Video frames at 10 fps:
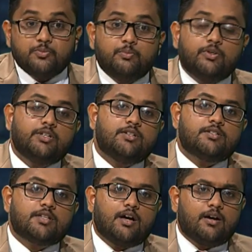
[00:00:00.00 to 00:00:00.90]

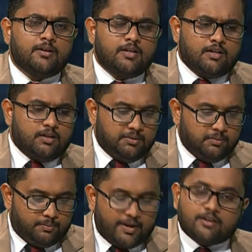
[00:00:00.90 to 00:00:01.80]
burns are, the
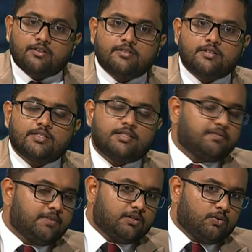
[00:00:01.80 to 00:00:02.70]
practices
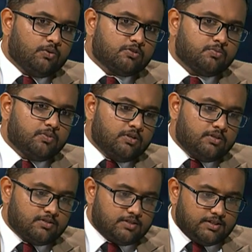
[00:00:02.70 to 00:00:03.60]
that will cause
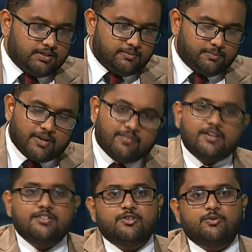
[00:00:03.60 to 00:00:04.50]
burns,
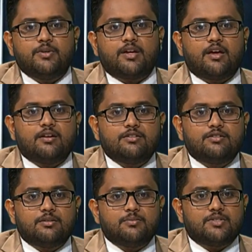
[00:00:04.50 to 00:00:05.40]
preventive
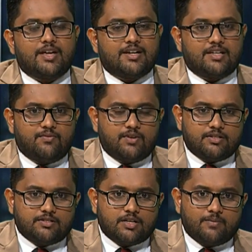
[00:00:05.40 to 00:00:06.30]
mechanisms, and
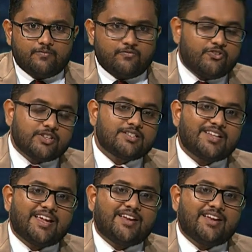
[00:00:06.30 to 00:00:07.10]
even some first aid